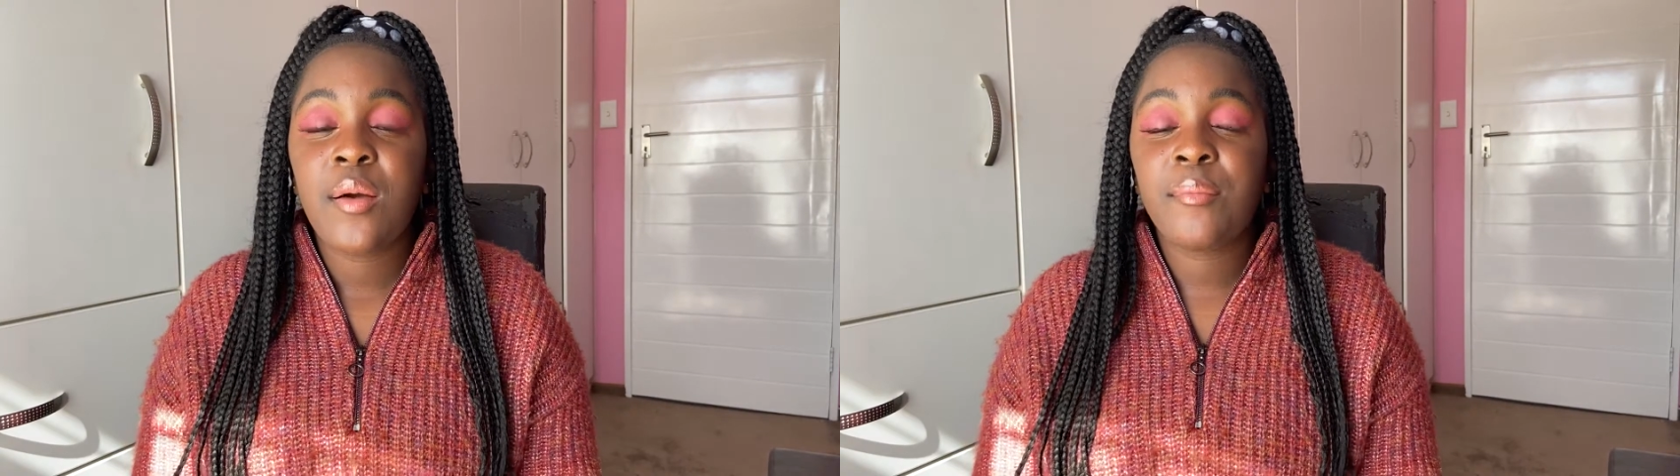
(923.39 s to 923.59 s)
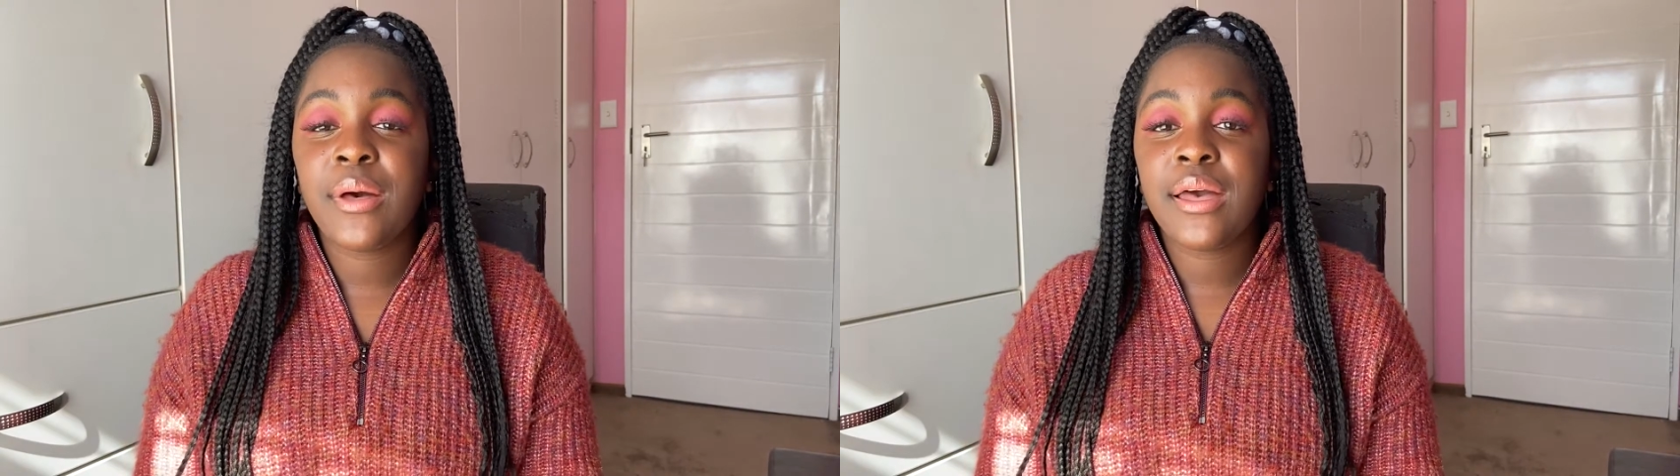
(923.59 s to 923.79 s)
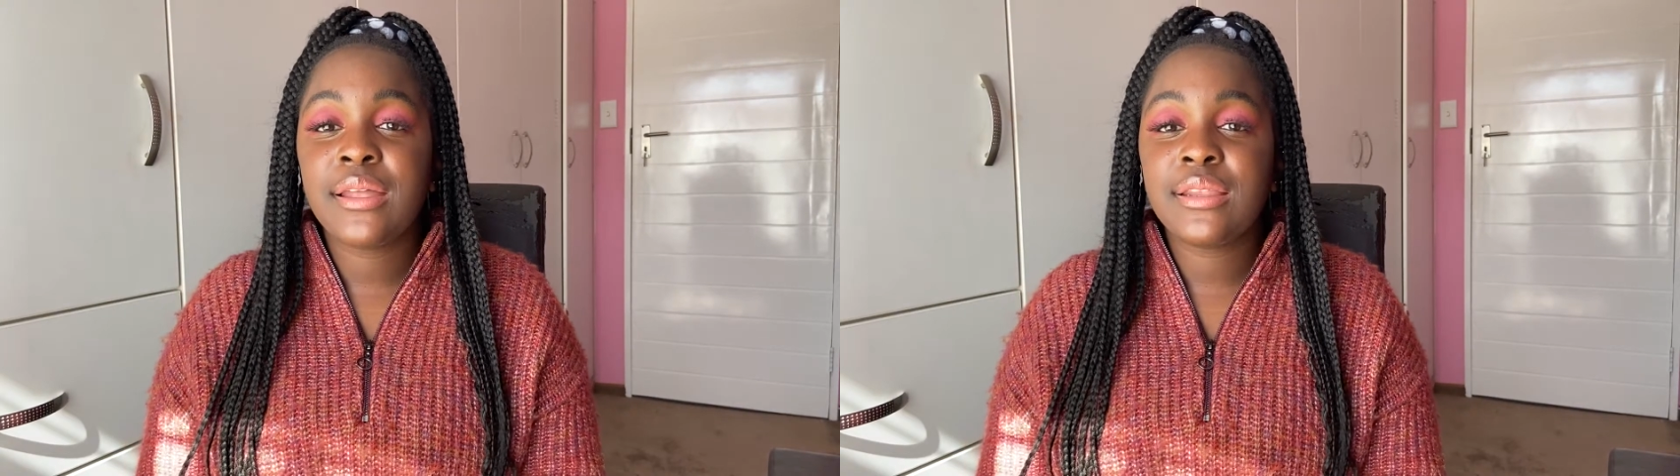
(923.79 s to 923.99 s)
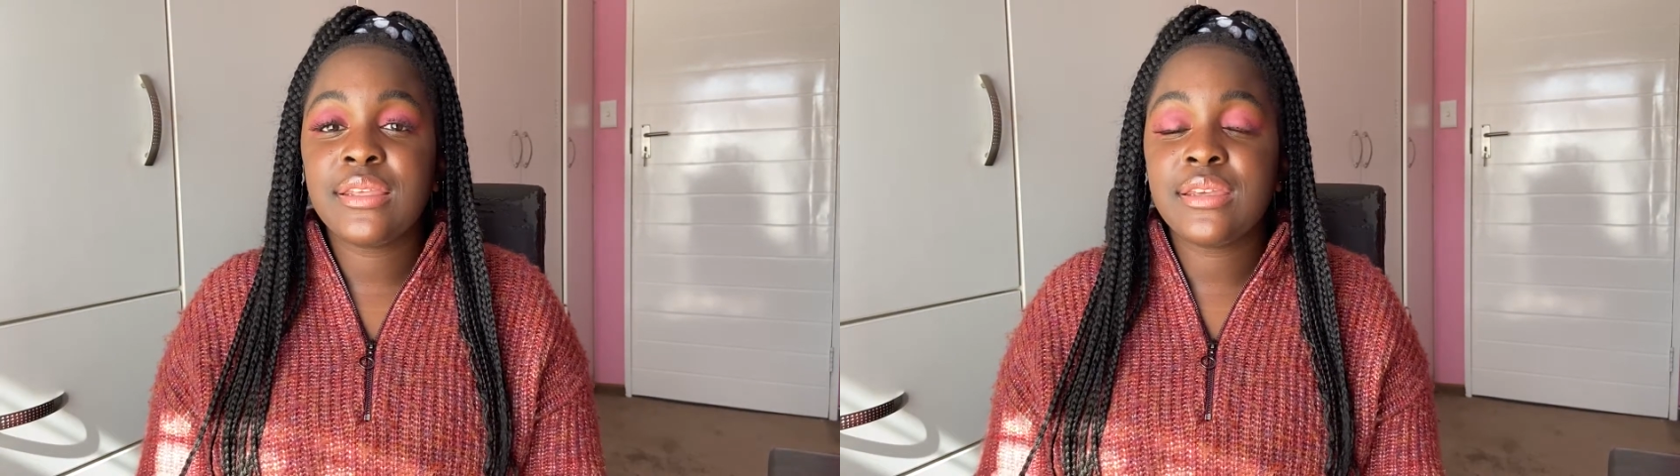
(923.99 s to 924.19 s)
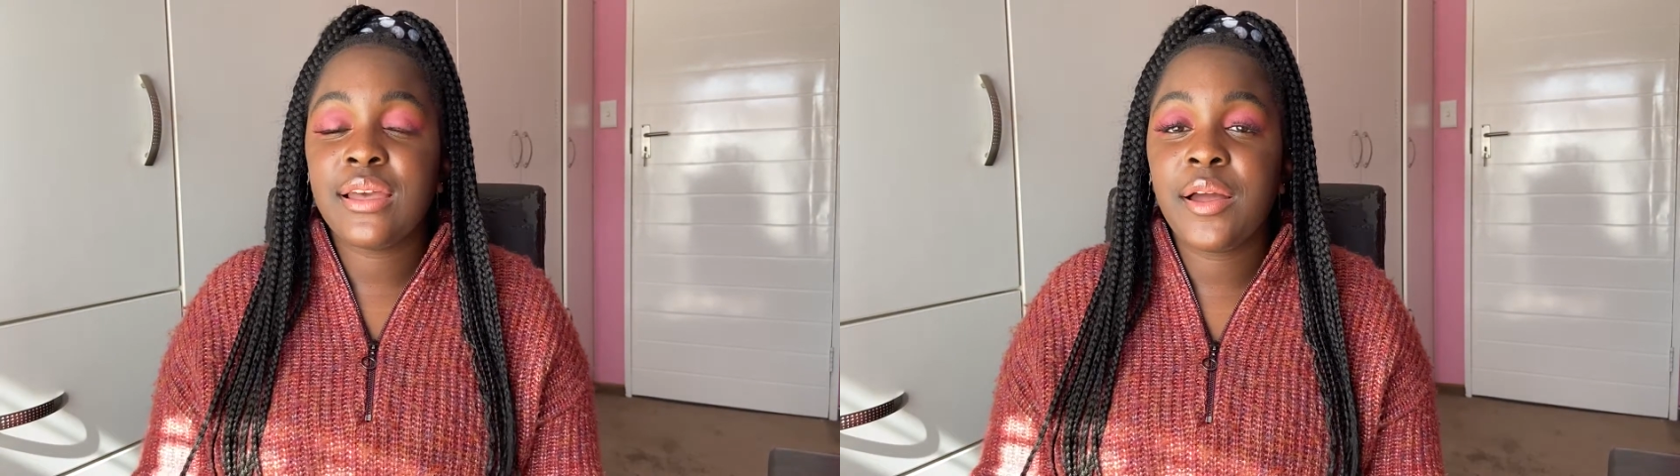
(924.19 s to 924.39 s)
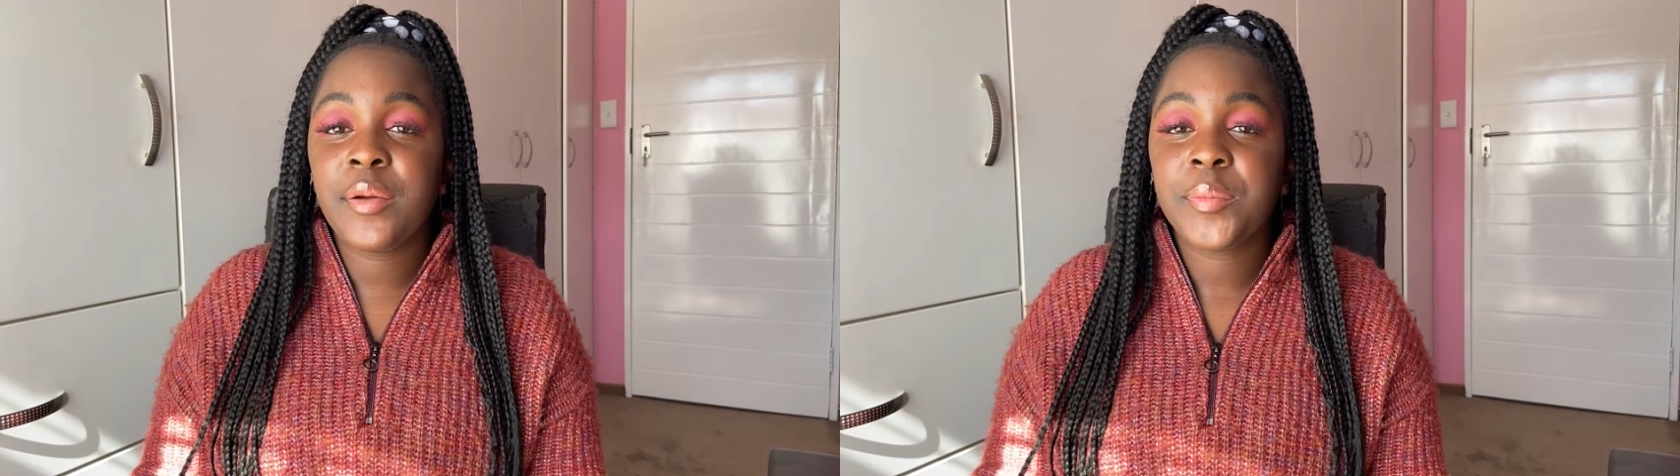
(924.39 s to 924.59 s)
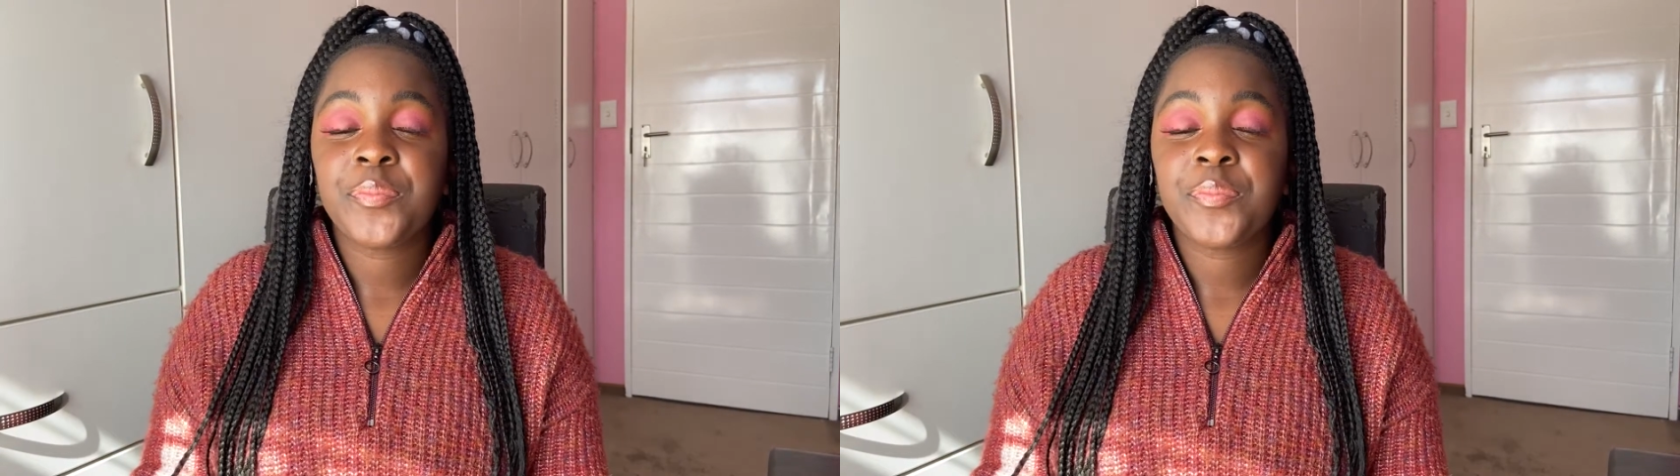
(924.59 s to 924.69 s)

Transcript: but yeah,